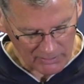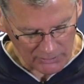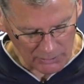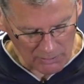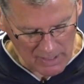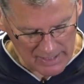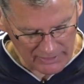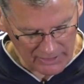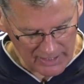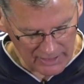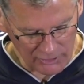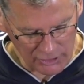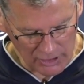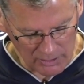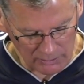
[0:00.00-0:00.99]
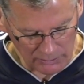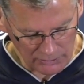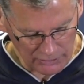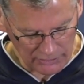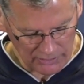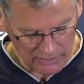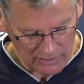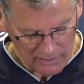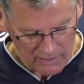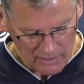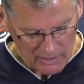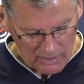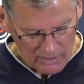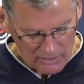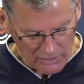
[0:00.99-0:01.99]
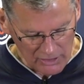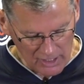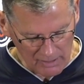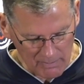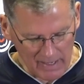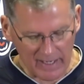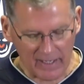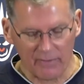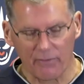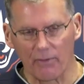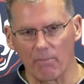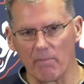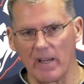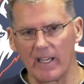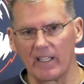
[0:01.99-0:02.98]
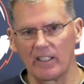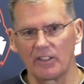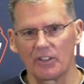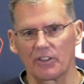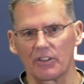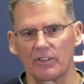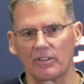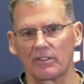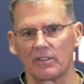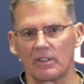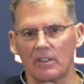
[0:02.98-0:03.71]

Durante Jones, young man from Mays